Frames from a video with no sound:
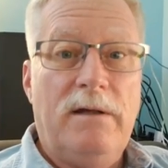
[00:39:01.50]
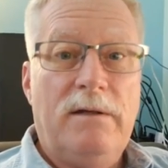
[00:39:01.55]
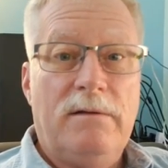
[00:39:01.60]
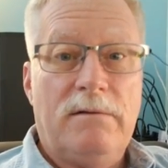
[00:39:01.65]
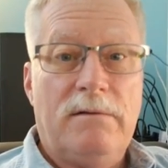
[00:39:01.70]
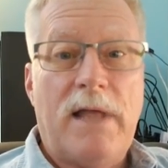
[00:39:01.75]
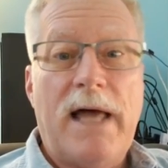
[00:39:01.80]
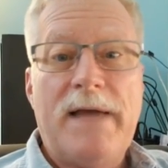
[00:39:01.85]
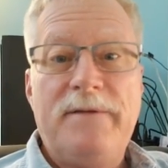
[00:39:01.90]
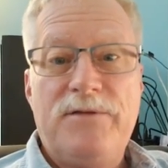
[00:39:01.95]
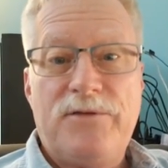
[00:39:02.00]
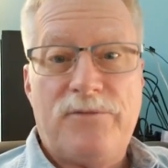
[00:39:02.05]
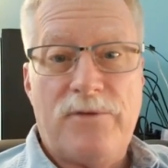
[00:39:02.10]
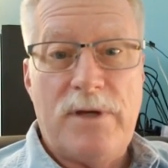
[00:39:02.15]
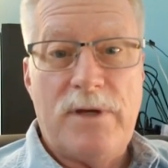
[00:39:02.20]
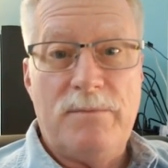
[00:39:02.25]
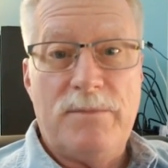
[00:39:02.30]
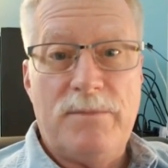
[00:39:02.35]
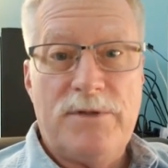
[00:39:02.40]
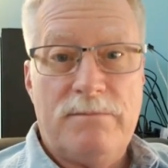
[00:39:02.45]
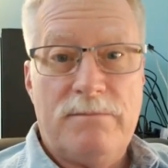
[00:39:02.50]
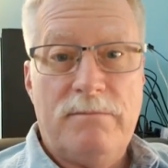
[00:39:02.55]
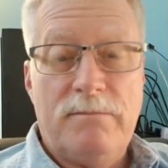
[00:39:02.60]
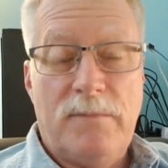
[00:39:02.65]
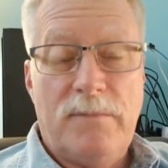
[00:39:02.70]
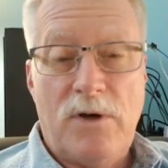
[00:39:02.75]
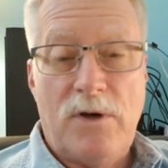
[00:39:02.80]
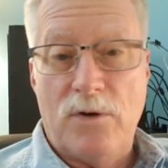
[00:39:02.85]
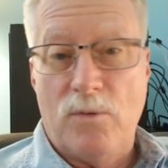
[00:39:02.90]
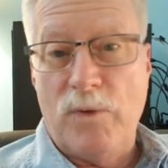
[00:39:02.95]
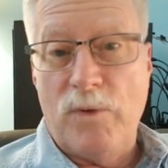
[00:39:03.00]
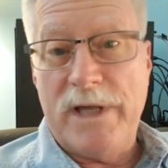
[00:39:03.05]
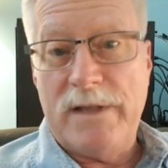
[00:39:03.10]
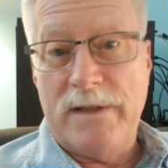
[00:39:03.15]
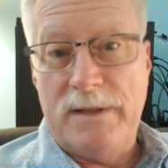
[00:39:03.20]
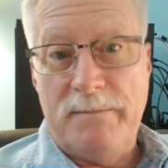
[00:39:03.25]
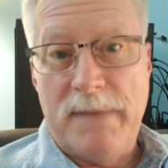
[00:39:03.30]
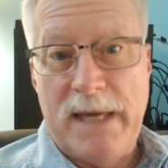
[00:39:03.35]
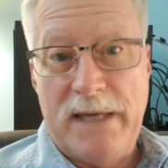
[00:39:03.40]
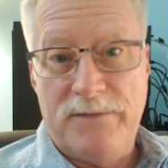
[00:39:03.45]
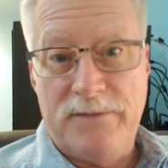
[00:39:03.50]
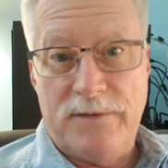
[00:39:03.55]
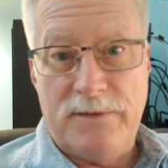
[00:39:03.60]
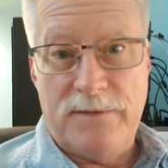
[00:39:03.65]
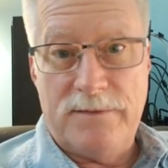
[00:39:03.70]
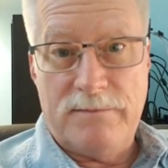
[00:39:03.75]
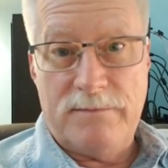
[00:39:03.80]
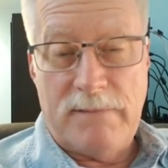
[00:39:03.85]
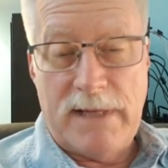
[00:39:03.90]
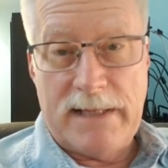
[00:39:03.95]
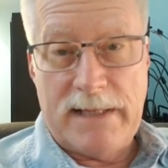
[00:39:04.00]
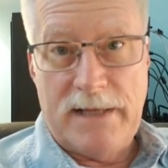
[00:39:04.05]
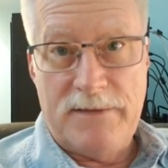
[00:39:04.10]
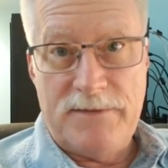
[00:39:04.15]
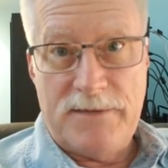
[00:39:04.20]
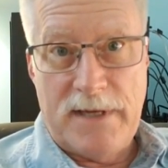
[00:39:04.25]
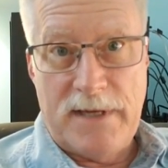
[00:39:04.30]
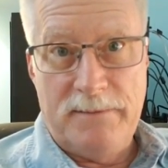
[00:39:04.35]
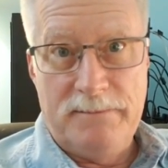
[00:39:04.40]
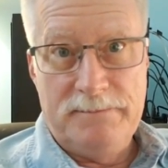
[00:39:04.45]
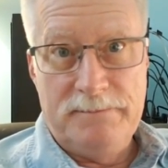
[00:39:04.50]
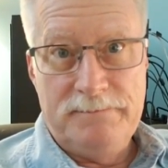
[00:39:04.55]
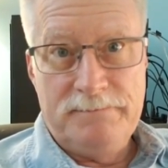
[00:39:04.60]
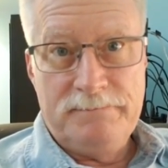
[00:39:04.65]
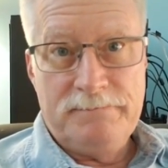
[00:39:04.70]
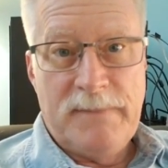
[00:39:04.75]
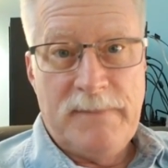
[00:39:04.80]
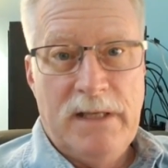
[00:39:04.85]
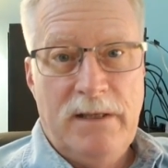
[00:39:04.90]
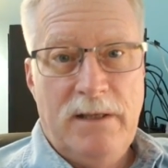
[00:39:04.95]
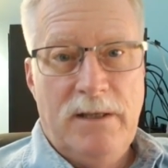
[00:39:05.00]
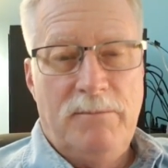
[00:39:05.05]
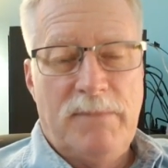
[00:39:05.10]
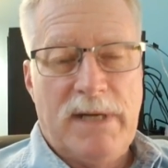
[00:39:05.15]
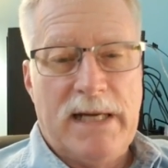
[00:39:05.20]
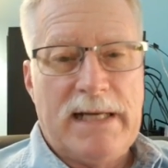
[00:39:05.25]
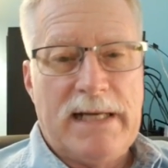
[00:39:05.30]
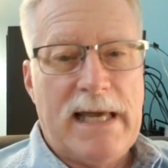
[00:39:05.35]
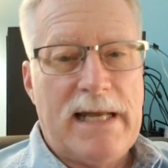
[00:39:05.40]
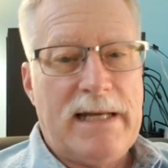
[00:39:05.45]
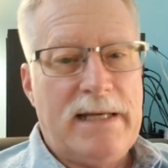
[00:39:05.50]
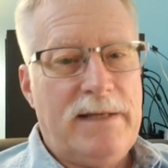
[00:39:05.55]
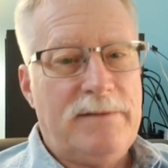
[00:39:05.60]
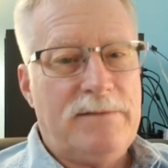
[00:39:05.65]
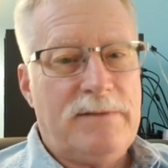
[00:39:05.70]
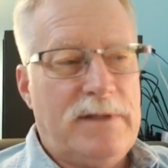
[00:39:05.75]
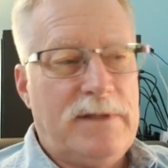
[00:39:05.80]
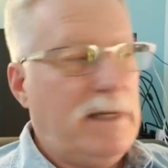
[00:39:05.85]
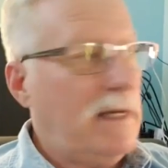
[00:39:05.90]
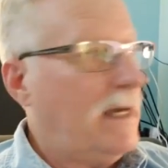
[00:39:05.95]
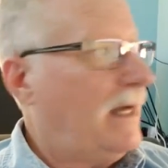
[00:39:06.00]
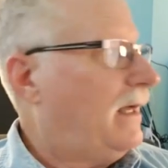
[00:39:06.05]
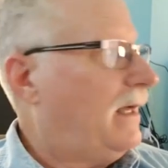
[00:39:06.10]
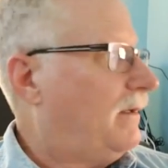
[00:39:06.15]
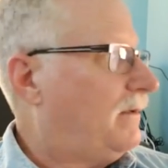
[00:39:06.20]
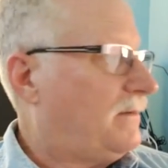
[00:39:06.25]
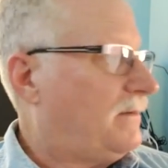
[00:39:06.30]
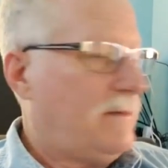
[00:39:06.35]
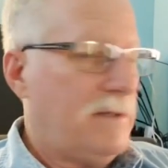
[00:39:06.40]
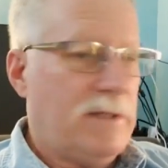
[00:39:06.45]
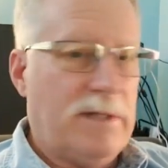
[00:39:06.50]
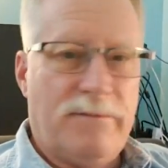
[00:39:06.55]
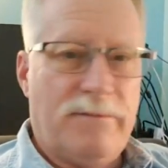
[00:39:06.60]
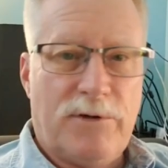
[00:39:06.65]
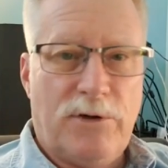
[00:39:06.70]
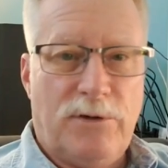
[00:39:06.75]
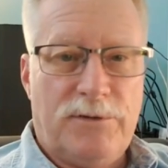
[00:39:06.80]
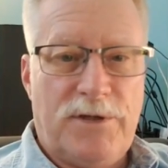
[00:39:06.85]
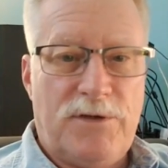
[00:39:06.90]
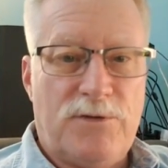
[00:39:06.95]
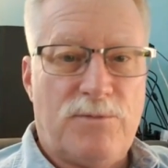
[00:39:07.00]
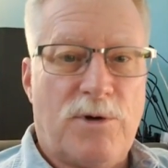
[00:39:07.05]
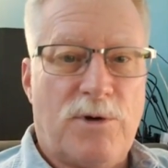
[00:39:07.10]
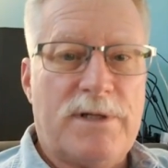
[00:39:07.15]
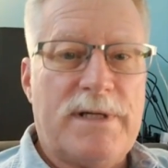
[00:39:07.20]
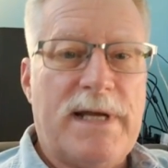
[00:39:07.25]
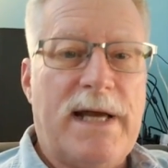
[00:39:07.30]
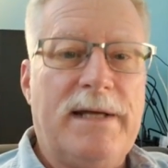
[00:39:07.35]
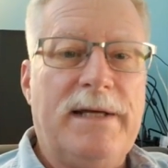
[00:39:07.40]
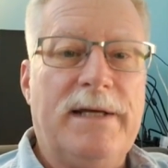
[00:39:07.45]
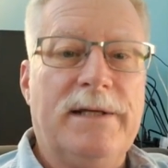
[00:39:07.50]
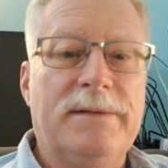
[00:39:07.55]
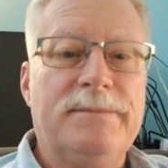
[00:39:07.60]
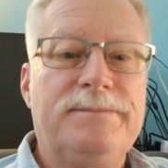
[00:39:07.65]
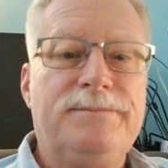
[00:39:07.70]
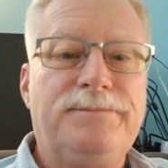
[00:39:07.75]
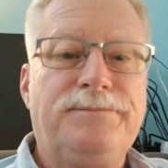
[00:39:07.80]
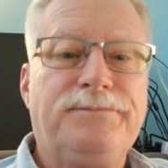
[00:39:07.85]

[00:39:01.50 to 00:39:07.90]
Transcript: live streams on a weekly basis, like I said. But I got to get the difficulties worked out here.